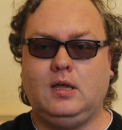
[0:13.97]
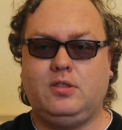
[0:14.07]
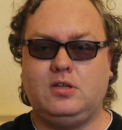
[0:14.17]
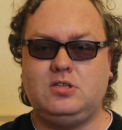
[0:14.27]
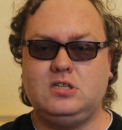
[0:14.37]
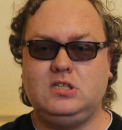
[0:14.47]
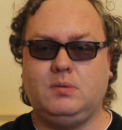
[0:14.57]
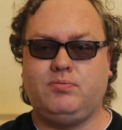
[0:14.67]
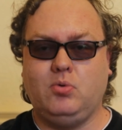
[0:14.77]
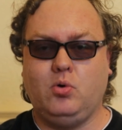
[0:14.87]
This isn't a
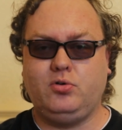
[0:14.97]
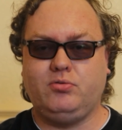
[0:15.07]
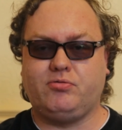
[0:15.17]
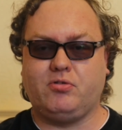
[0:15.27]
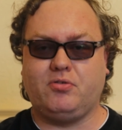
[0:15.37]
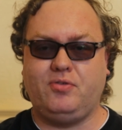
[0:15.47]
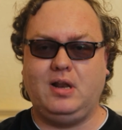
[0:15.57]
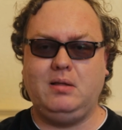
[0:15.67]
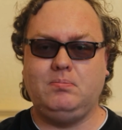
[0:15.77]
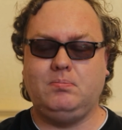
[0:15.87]
promotion for a
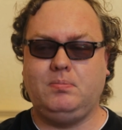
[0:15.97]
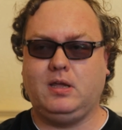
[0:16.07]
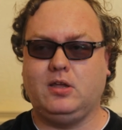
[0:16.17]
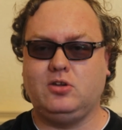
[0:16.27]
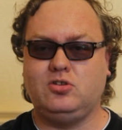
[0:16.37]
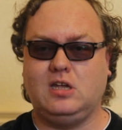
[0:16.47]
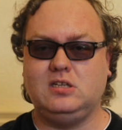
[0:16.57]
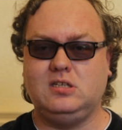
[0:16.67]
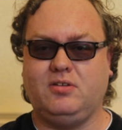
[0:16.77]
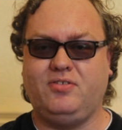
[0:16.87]
film because there
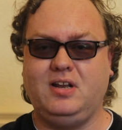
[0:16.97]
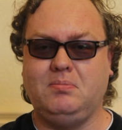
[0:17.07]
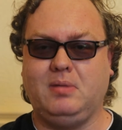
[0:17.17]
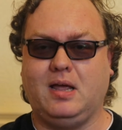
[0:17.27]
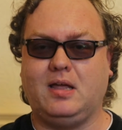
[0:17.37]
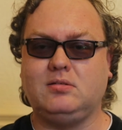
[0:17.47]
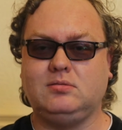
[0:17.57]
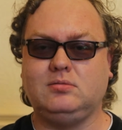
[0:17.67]
isn't a film yet.